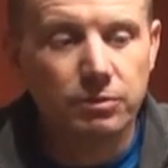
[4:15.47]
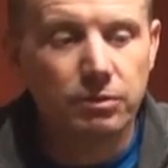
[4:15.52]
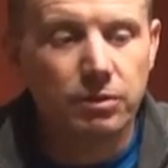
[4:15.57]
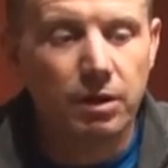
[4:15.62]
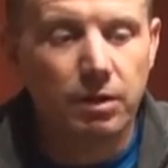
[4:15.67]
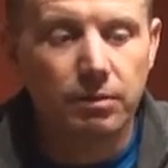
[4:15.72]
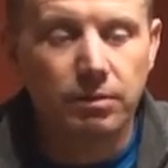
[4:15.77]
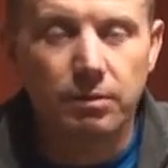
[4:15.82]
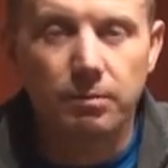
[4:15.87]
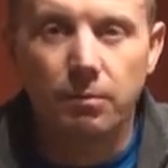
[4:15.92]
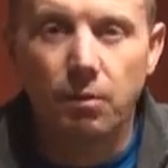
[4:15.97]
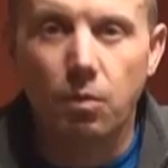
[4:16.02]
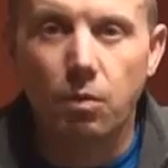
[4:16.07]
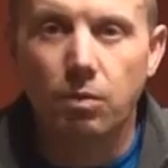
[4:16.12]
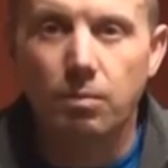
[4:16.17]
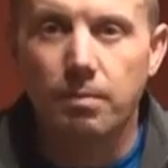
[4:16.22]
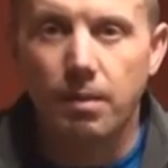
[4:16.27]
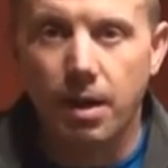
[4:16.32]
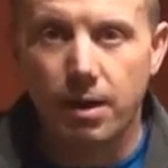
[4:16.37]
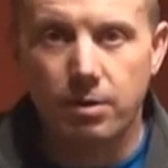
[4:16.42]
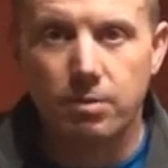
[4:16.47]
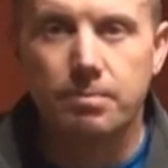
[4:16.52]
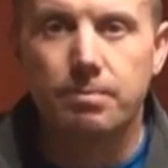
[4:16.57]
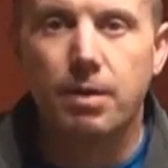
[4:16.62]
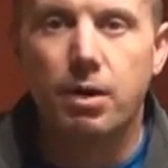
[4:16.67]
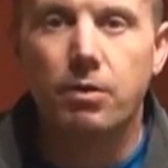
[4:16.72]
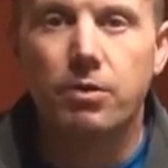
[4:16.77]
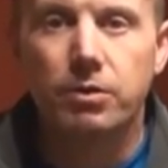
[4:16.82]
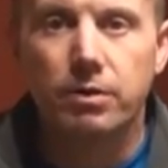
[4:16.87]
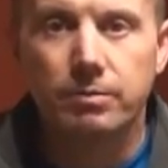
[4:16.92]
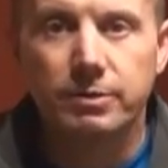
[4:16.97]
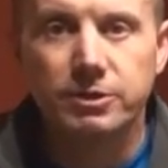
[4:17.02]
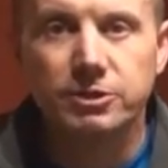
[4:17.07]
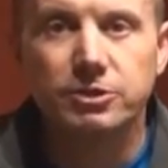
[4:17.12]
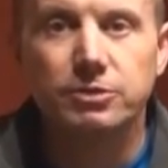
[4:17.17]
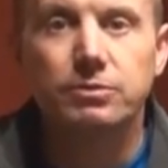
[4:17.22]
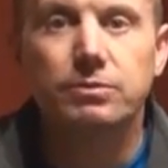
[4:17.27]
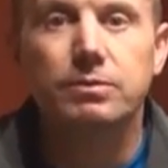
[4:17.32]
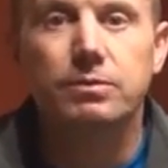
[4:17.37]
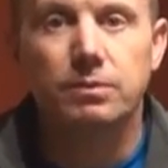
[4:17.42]
or the more modern bow you're going to be
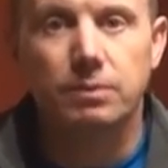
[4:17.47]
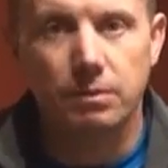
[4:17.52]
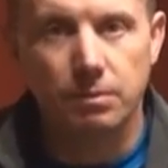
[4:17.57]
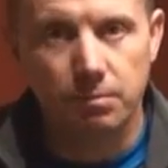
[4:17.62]
shooting,